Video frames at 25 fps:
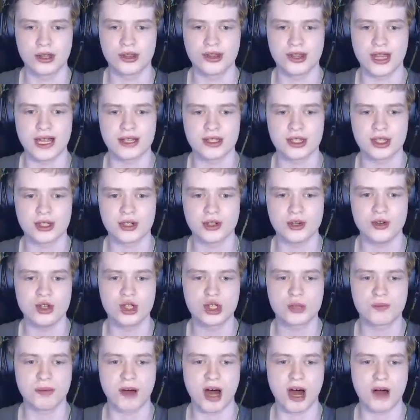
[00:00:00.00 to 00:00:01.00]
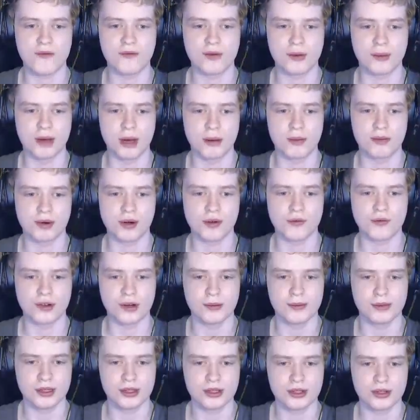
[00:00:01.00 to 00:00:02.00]
that's a new spot for my profile
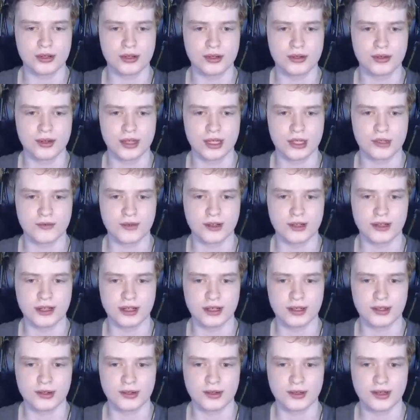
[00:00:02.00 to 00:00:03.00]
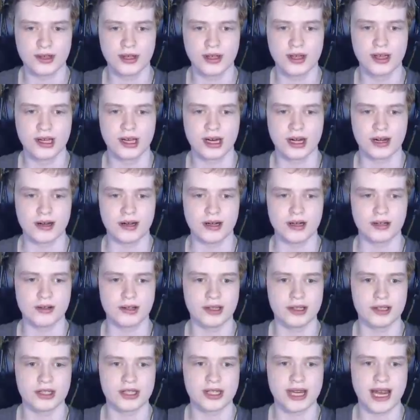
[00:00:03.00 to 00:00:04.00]
picture. That's funny, actually. Alright,
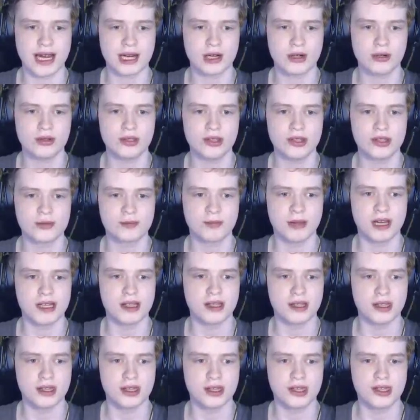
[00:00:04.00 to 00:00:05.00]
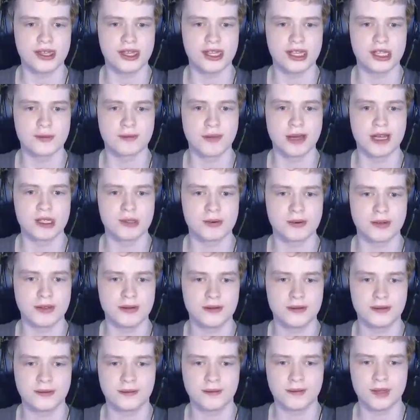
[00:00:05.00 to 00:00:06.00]
let's tackle this, ba this basement.
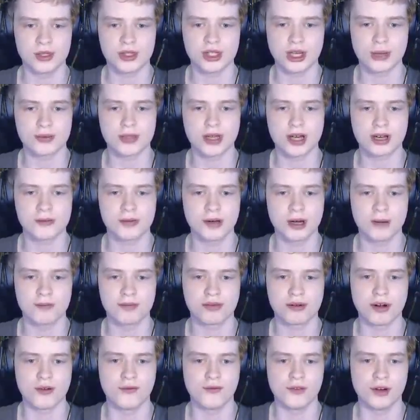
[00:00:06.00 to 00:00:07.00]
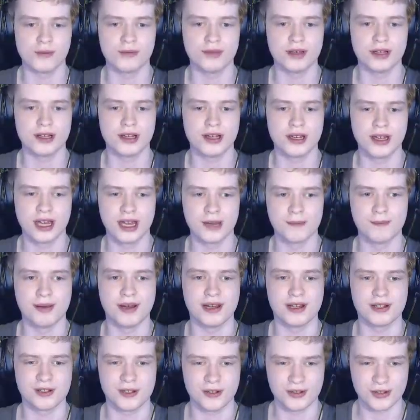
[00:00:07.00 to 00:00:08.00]
Stop talking about profile pic
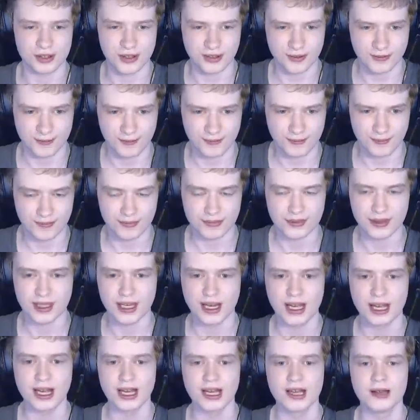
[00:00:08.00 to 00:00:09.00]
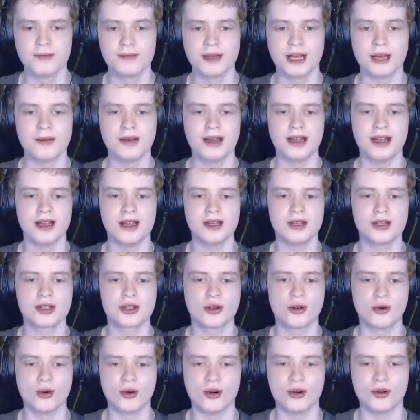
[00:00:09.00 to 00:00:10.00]
pictures. But, I mean, that is
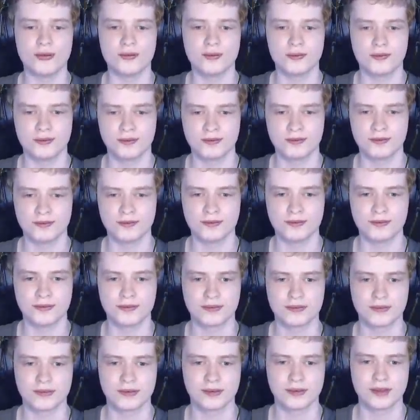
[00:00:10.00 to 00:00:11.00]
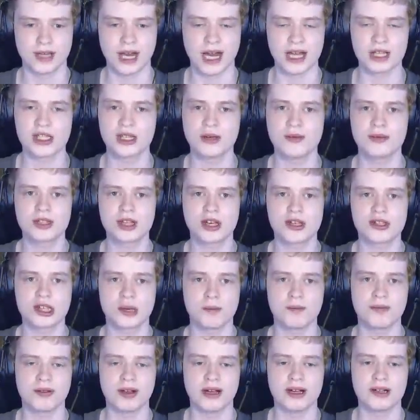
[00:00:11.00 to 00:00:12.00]
cool. I assume it's because I
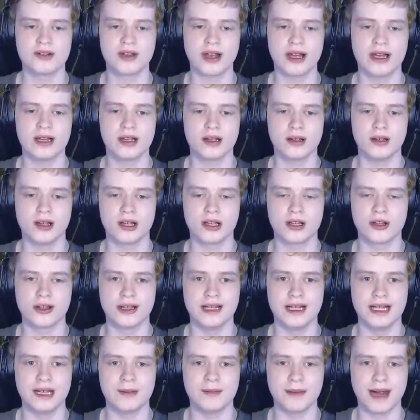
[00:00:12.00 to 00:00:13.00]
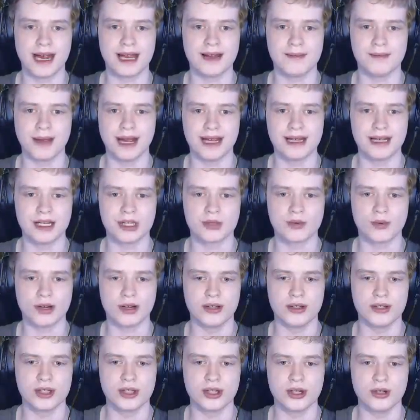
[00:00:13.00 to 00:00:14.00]
played, like, Cleaning Madness one
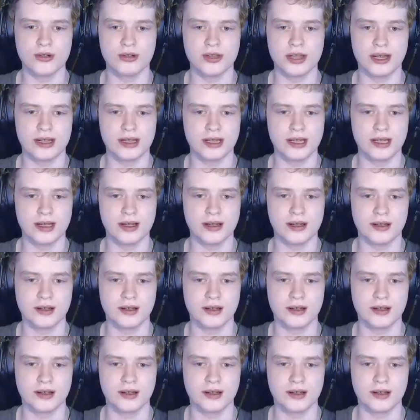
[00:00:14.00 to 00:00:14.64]
and two that, yeah.